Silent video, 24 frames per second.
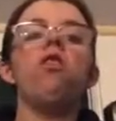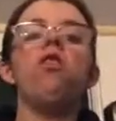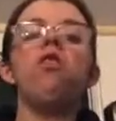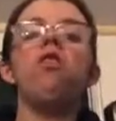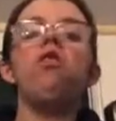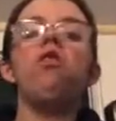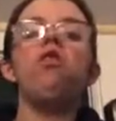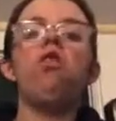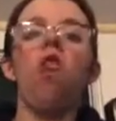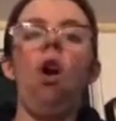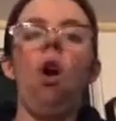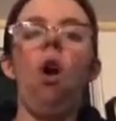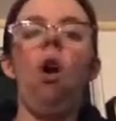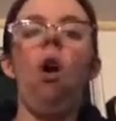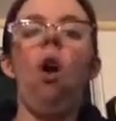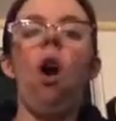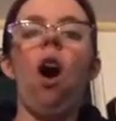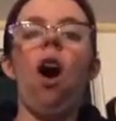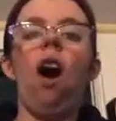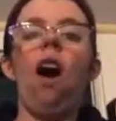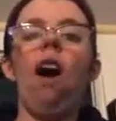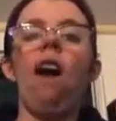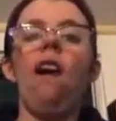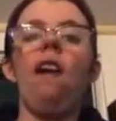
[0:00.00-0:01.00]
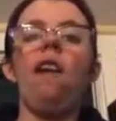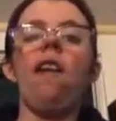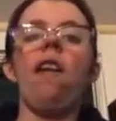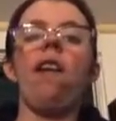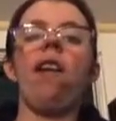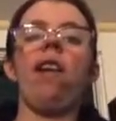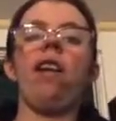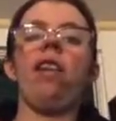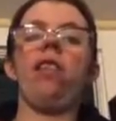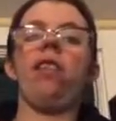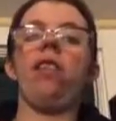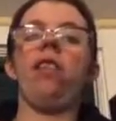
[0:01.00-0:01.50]
so hard,
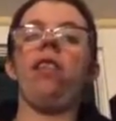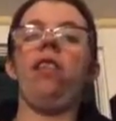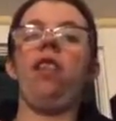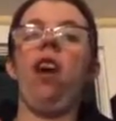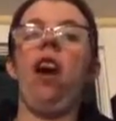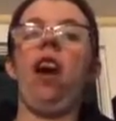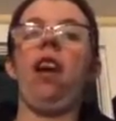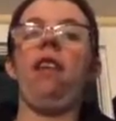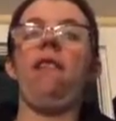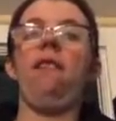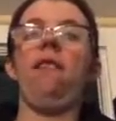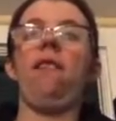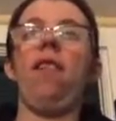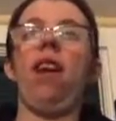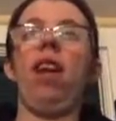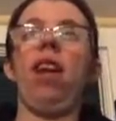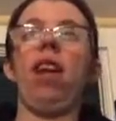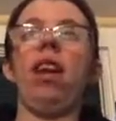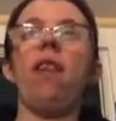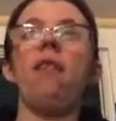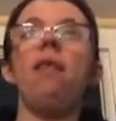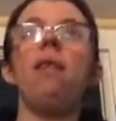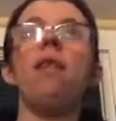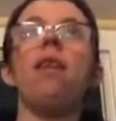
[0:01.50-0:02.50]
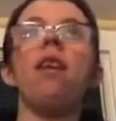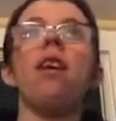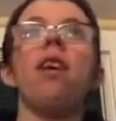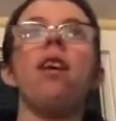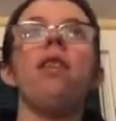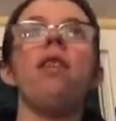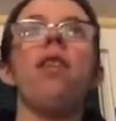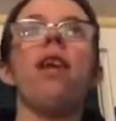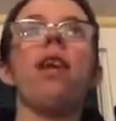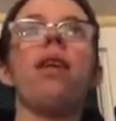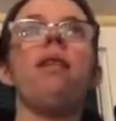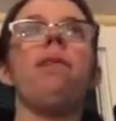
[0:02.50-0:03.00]
it's not even funny.
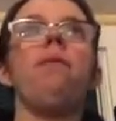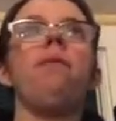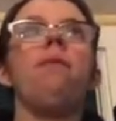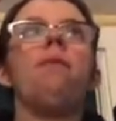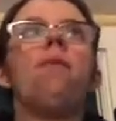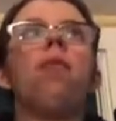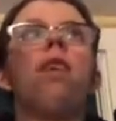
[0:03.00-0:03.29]
Like,